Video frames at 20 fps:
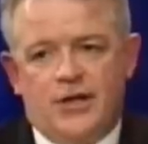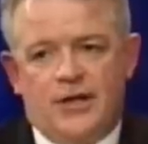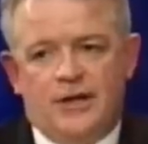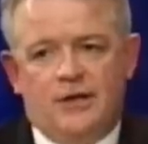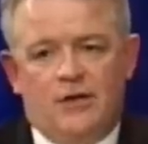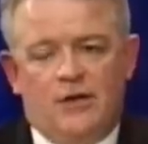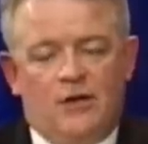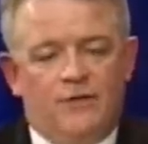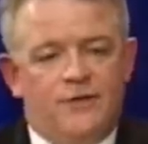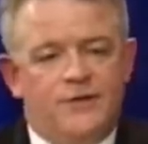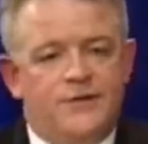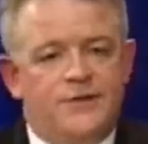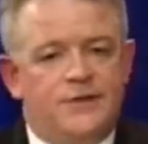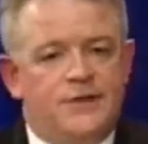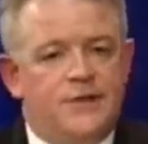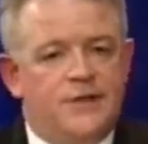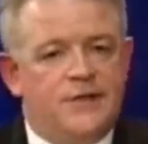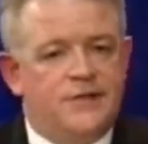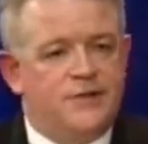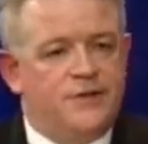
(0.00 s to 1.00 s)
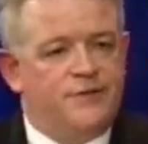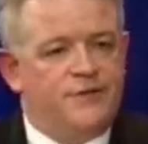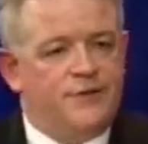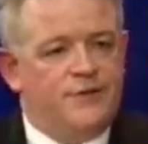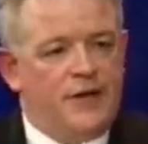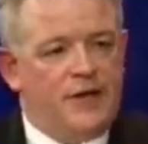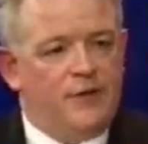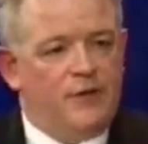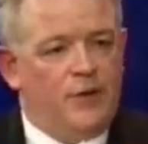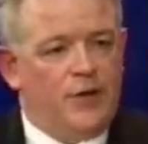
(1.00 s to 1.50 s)
I'll obviously
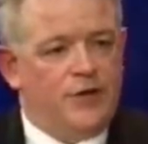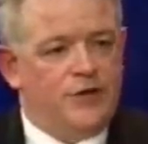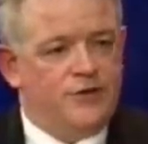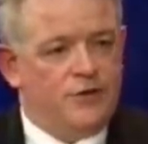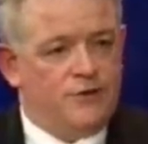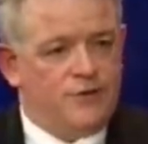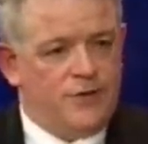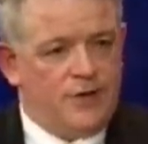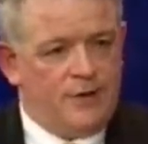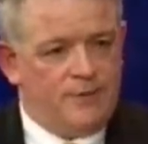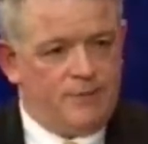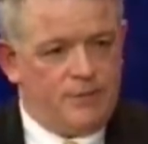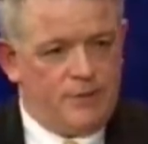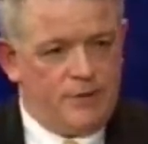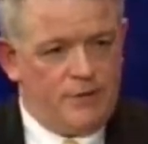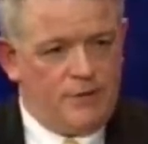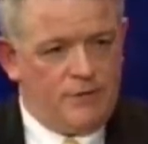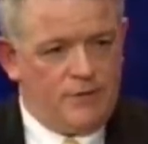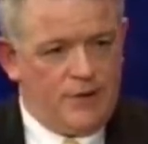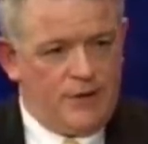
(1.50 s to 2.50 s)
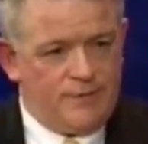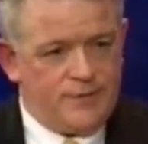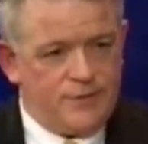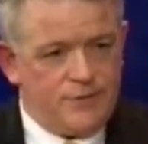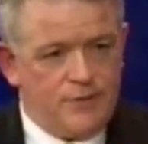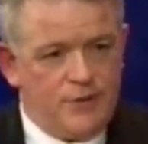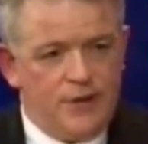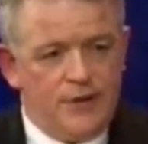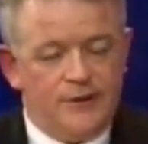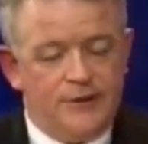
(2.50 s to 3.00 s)
evaluate their program,
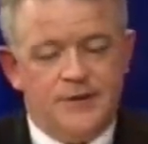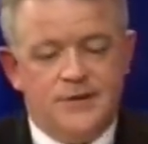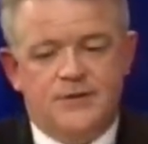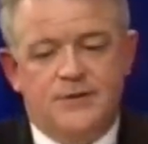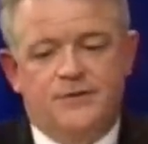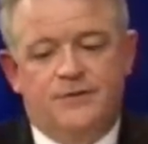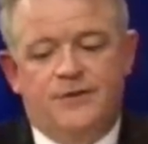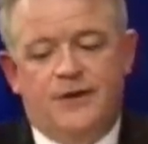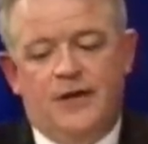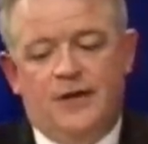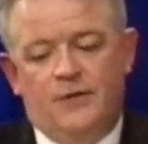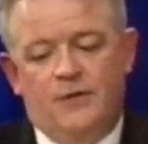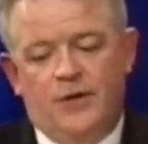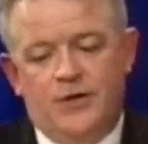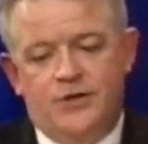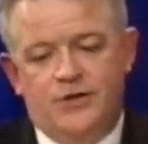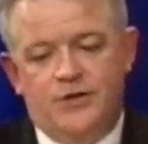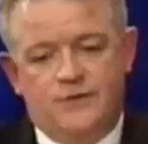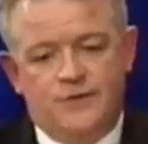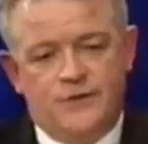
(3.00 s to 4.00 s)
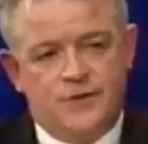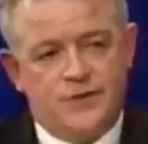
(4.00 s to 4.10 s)
the evaluation.